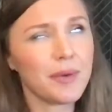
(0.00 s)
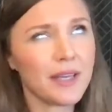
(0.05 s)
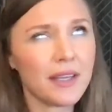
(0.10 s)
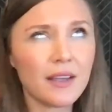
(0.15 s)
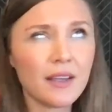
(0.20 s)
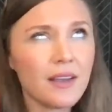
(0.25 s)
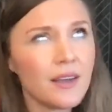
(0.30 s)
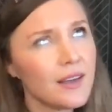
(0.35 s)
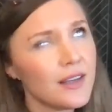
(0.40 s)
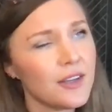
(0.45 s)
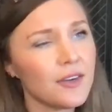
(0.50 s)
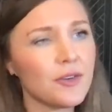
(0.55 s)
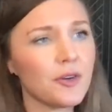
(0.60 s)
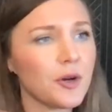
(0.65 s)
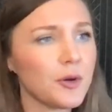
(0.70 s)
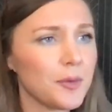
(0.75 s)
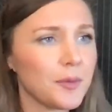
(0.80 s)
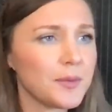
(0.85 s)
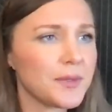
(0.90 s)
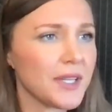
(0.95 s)
But you know,
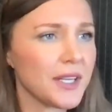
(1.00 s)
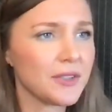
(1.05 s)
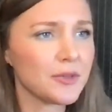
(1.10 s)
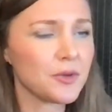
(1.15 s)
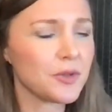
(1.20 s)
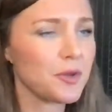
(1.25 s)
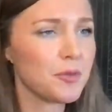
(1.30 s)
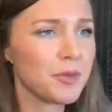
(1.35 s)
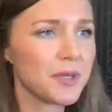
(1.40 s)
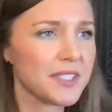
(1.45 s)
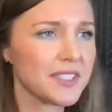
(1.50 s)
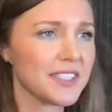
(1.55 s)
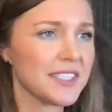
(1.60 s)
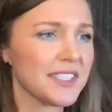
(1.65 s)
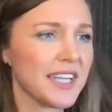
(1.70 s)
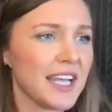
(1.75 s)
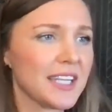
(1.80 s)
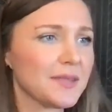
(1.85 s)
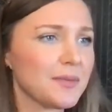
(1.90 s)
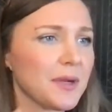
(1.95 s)
I'm obsessed with the
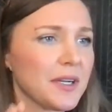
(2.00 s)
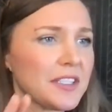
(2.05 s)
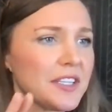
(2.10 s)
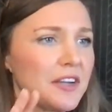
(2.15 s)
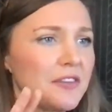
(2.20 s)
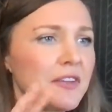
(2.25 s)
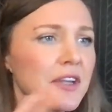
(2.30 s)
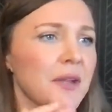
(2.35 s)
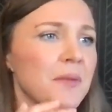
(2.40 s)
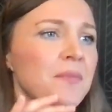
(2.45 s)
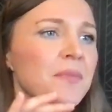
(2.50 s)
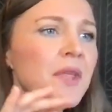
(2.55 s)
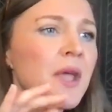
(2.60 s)
business aspect of it.